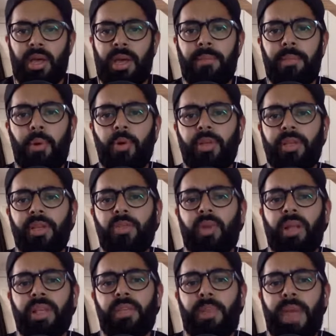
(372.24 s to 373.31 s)
importantly as
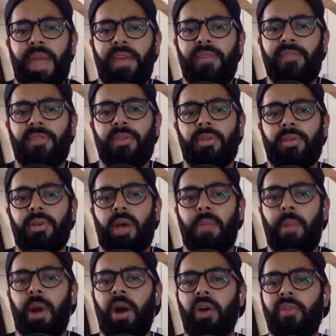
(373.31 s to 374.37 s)
well, he's paved a
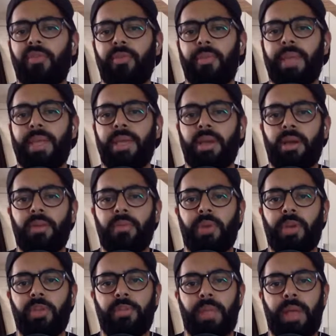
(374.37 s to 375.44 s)
path for many young
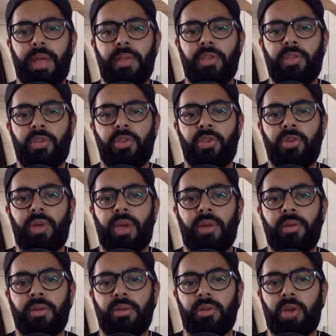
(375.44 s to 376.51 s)
British players to
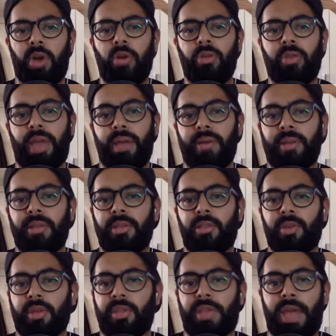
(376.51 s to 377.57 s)
go there and
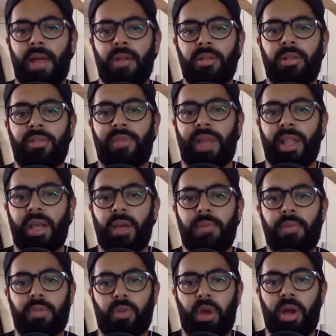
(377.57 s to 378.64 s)
to excel,
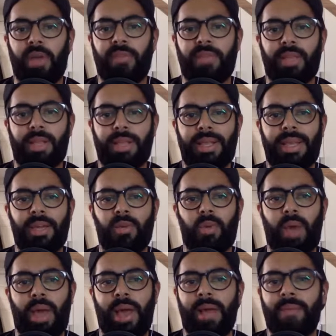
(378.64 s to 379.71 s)
develop, thrive in a league
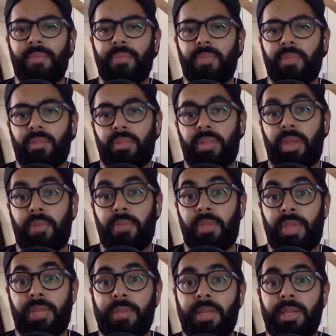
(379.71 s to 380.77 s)
where they're
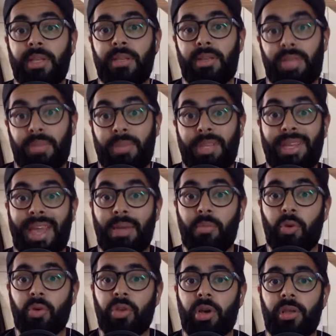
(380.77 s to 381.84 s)
seemingly getting
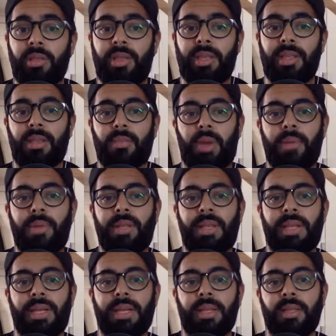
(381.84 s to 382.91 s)
more chances than in the Premier
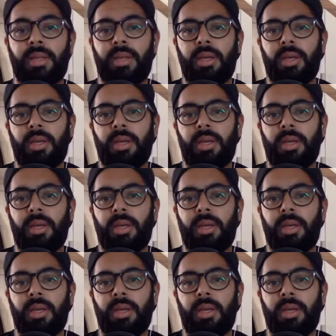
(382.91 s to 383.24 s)
League. And